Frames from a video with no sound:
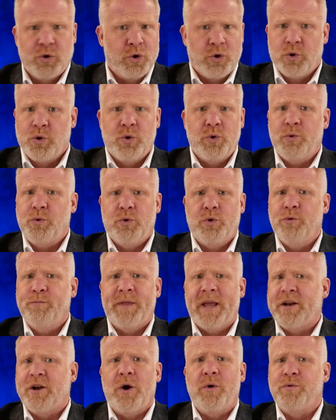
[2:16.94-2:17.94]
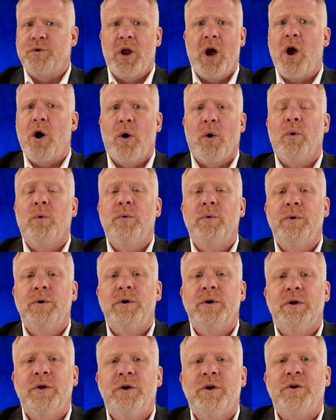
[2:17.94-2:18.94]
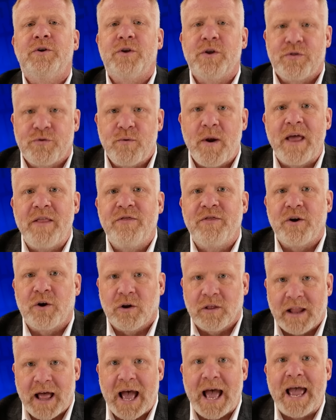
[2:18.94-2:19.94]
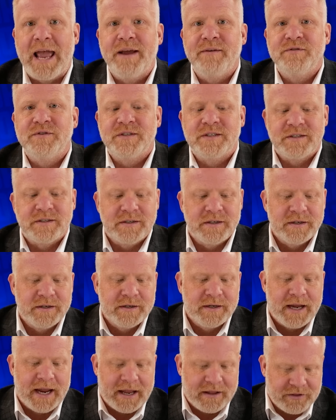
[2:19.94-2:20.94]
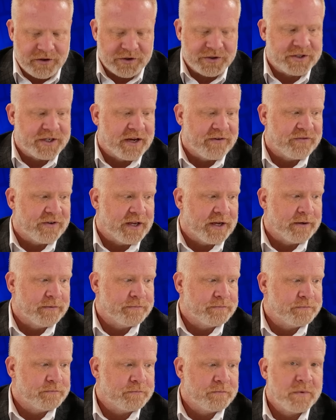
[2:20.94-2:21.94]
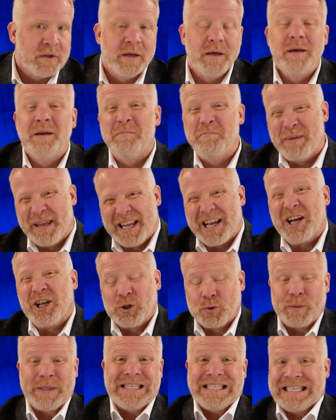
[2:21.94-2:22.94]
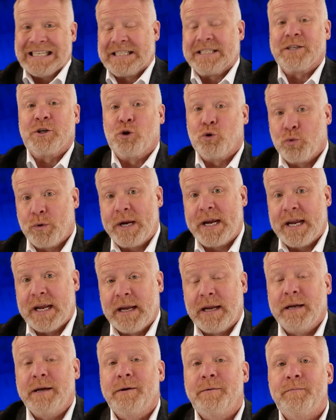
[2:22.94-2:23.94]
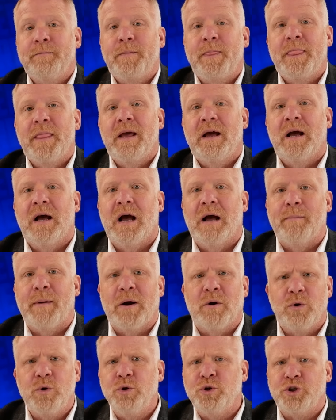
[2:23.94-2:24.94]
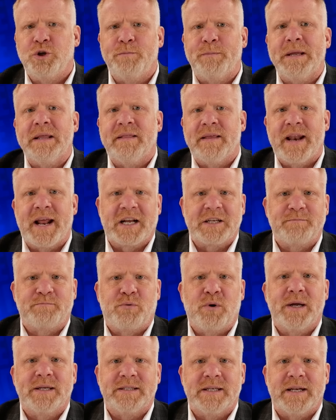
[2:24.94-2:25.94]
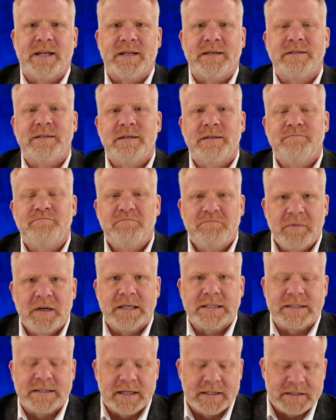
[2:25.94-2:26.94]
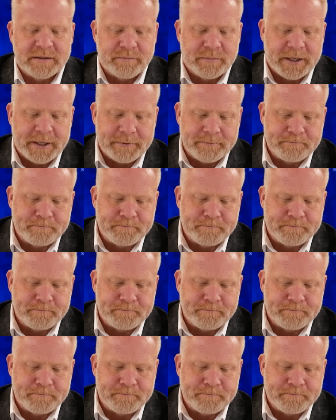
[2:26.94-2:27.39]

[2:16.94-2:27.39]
who, whom they don't know to threaten their lives and their safety because we disagree about who should be the next president, ostensibly.